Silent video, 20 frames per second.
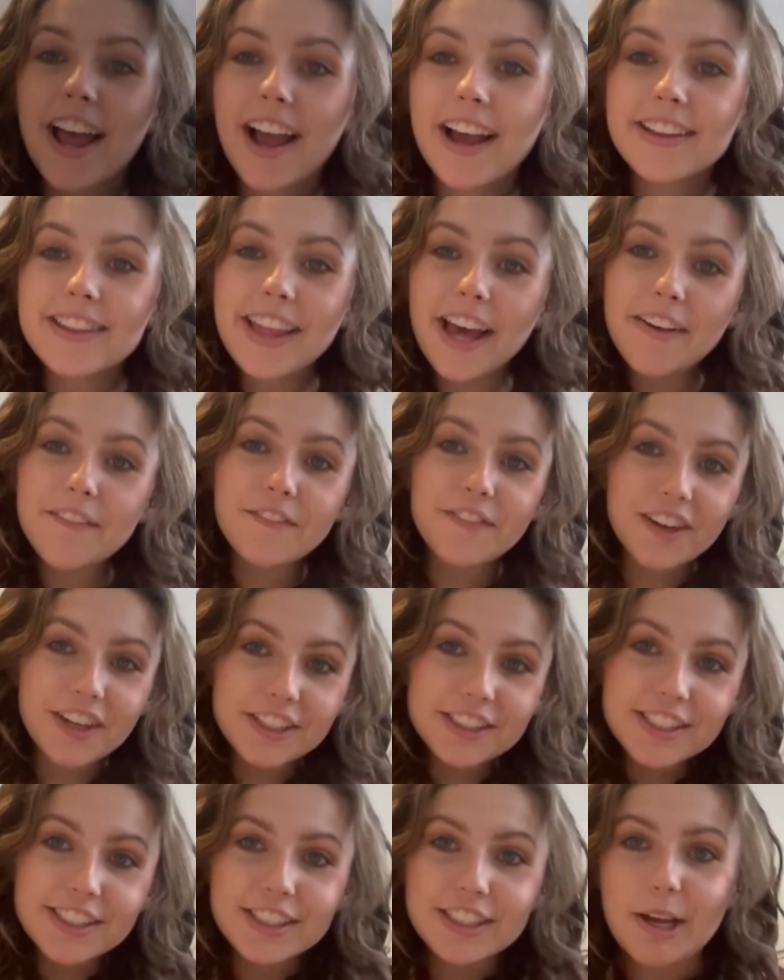That
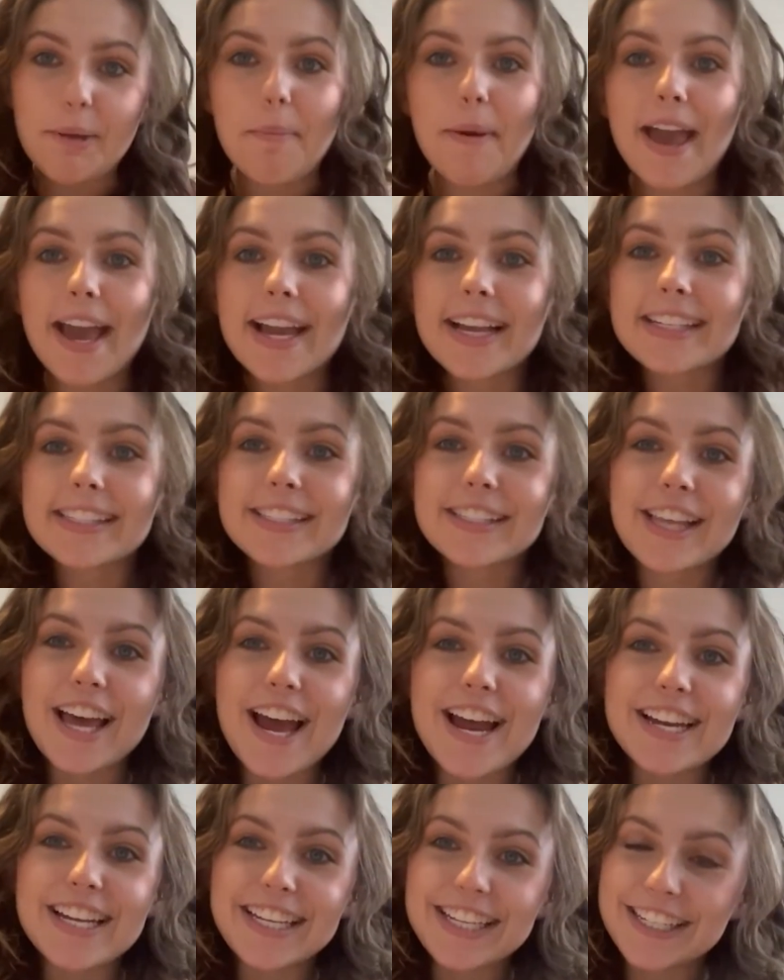first Olympics
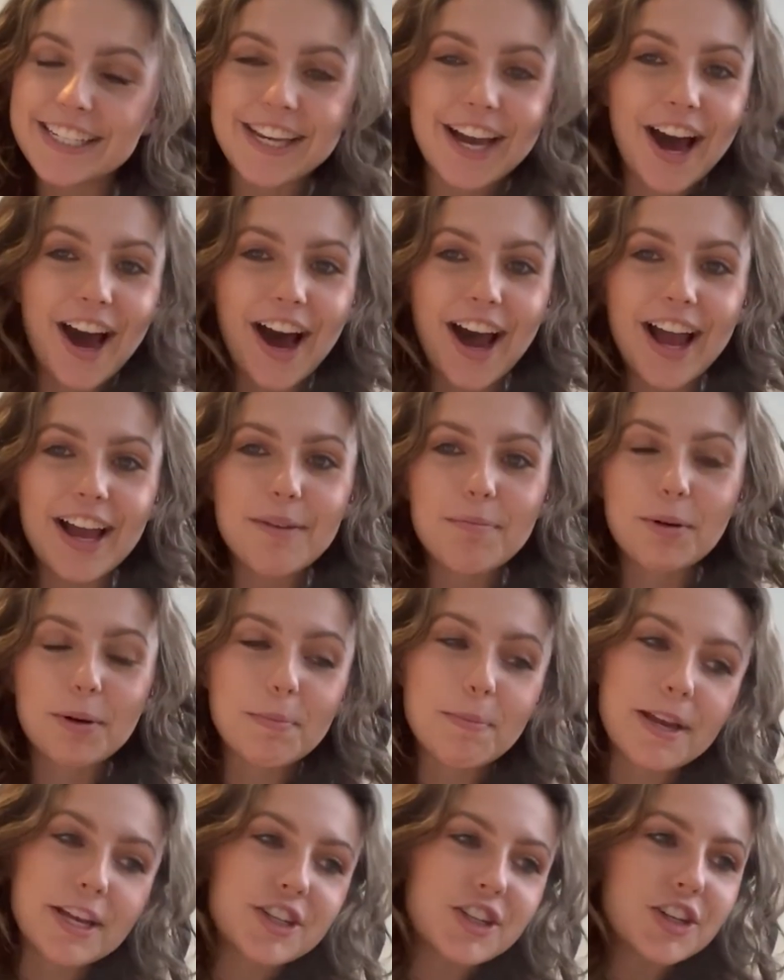that he got
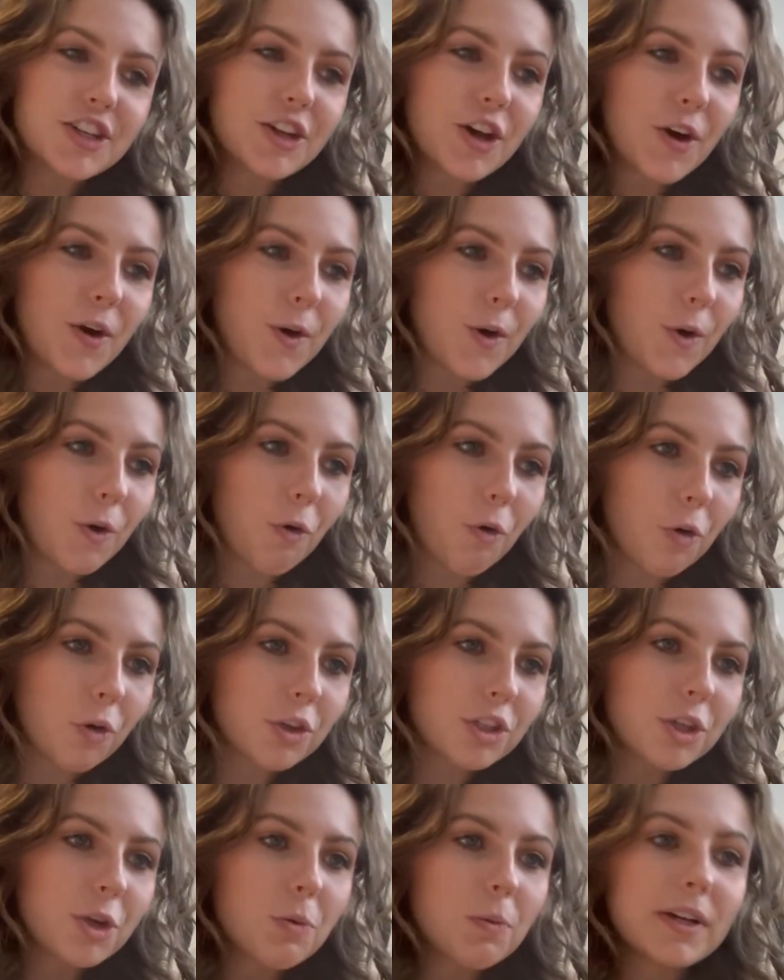permission to
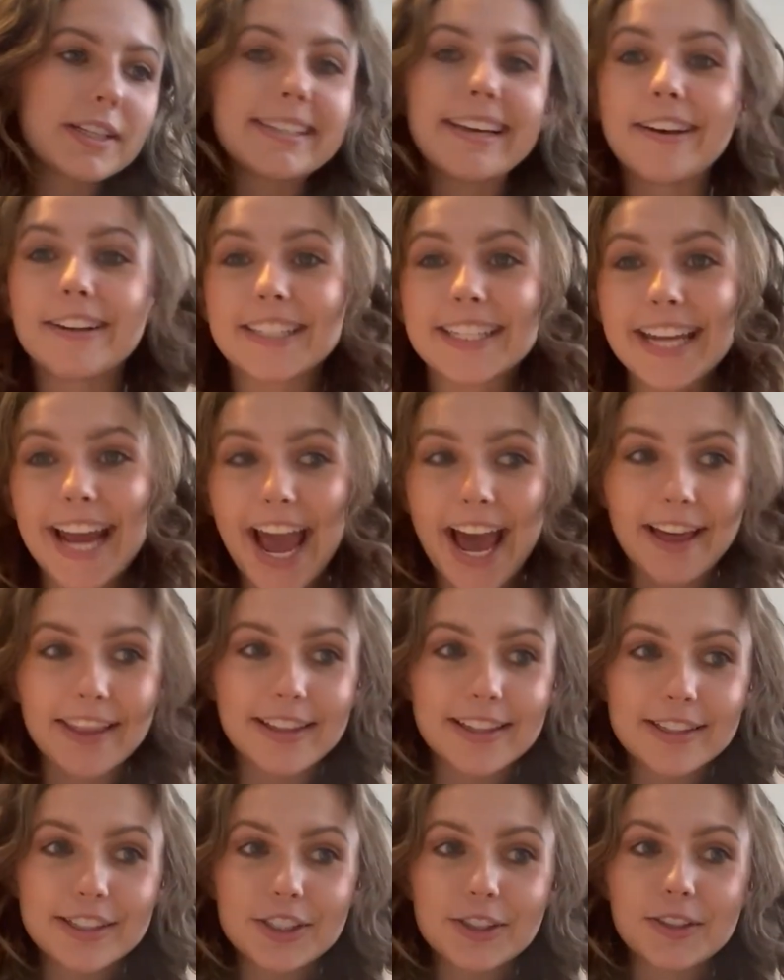hold was held in
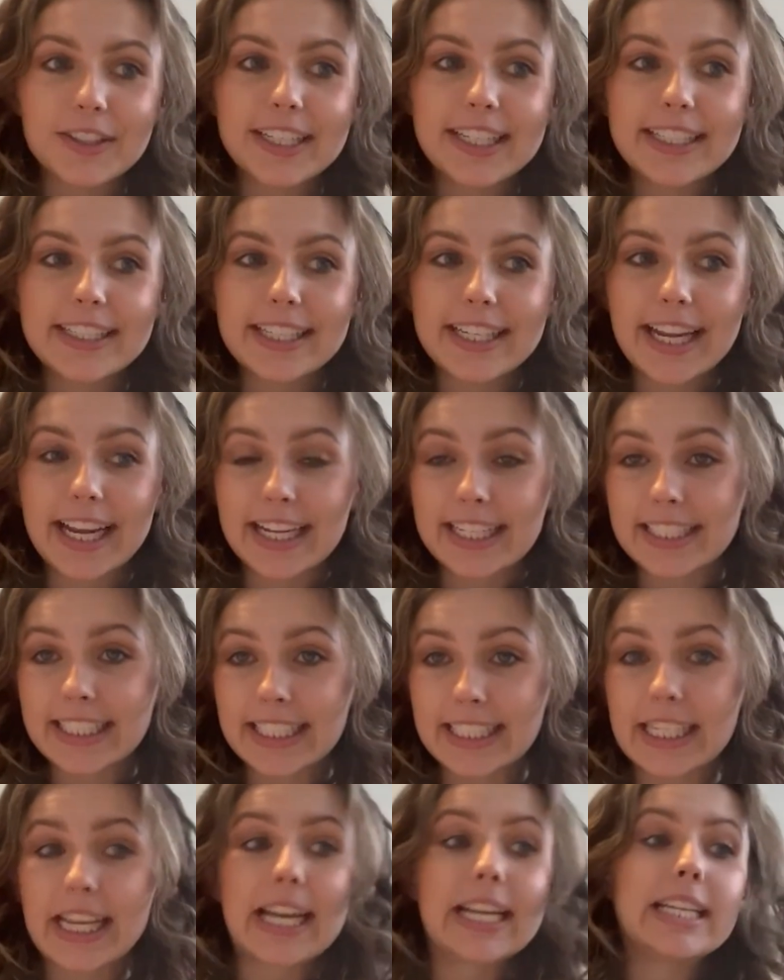Athens, Greece in
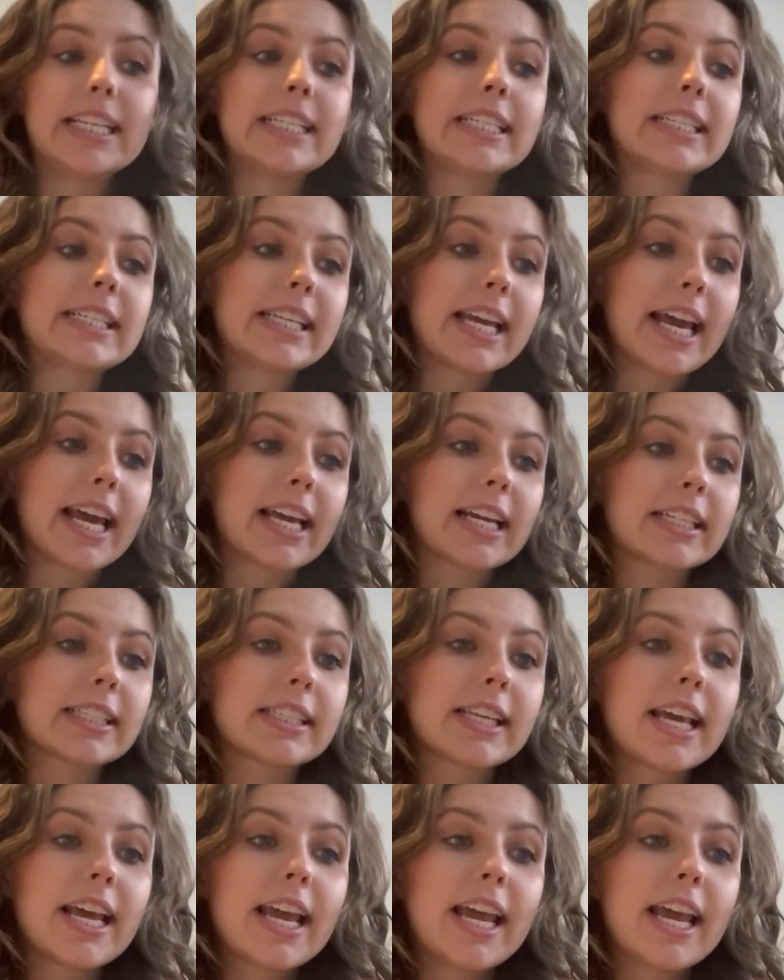1896.